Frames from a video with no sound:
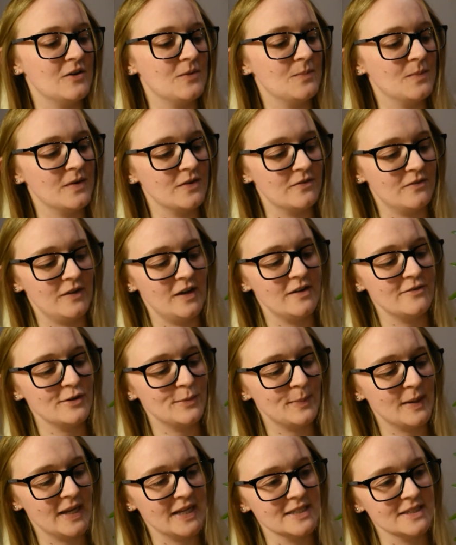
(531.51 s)
my
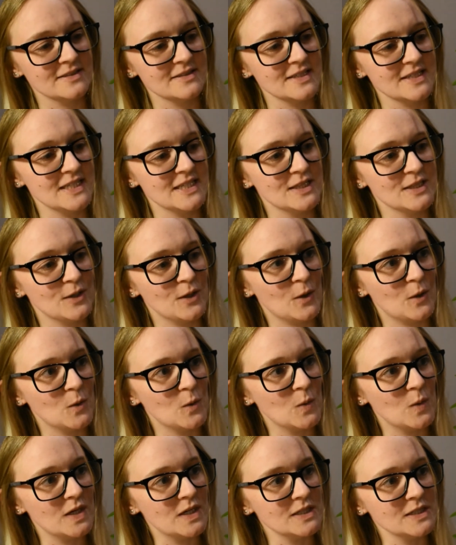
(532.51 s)
favourite plant in the
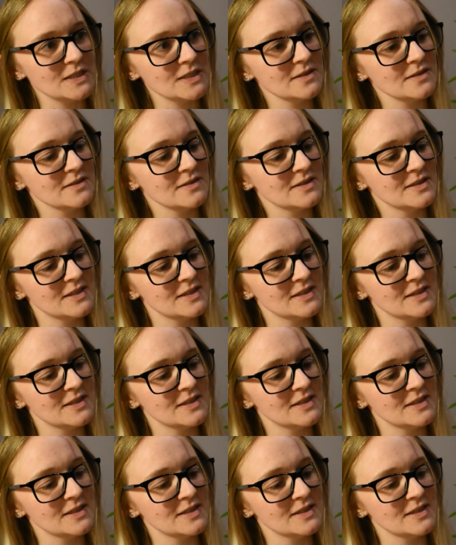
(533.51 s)
whole world,